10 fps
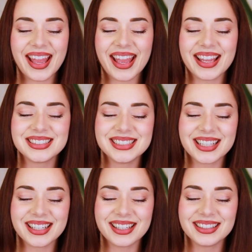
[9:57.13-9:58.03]
And
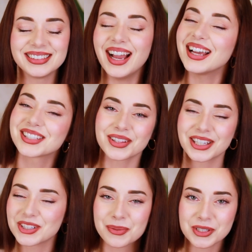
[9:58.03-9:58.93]
yeah, so
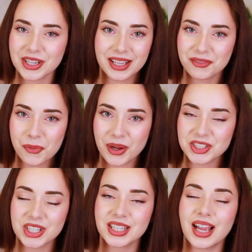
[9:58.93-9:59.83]
thank you so much again for
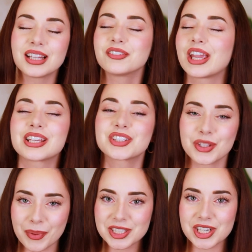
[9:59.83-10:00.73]
watching. I love you guys
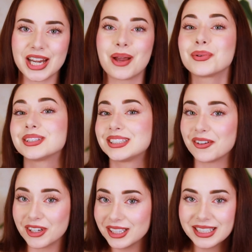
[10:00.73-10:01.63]
so much, and I will
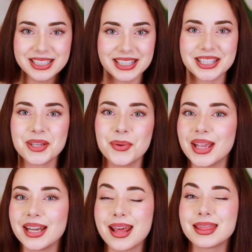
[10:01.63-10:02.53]
definitely see you
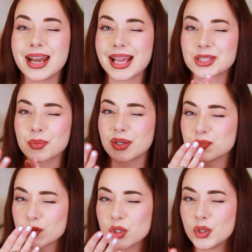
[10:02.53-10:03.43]
in the next one.